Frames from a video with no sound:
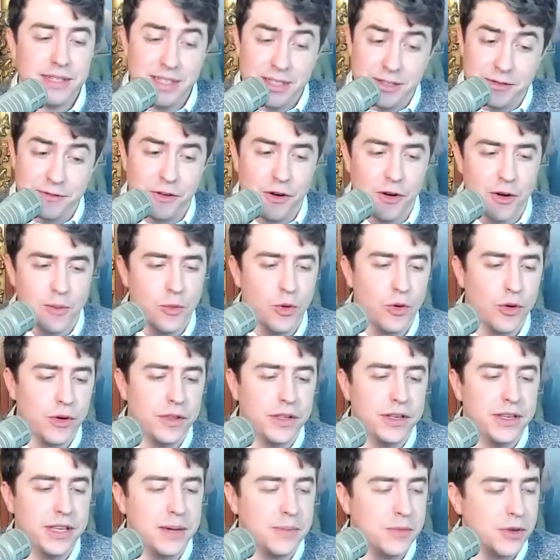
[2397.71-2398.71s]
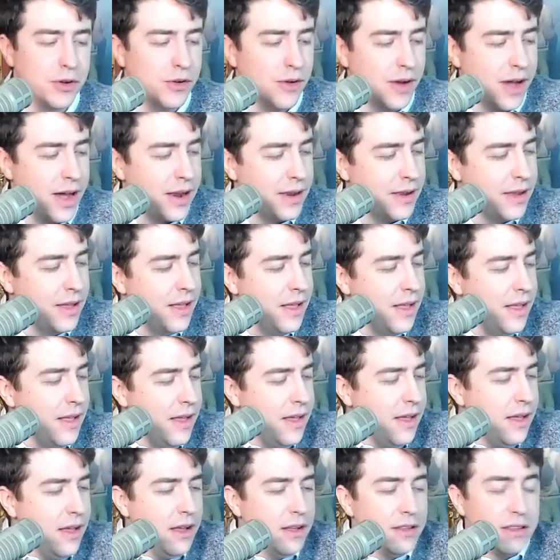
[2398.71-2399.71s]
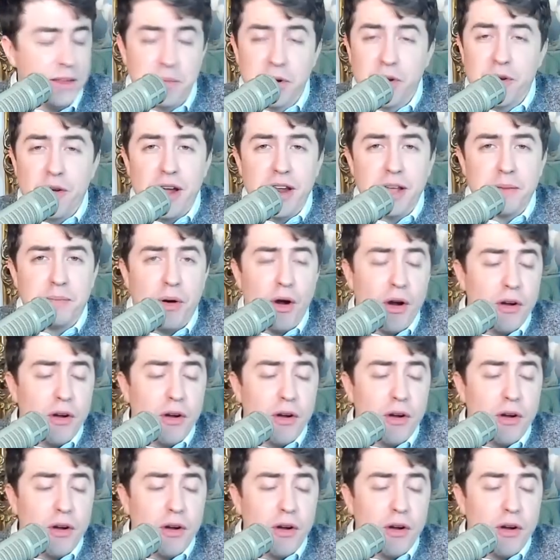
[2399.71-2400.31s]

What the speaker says: and it's far more in the Democratic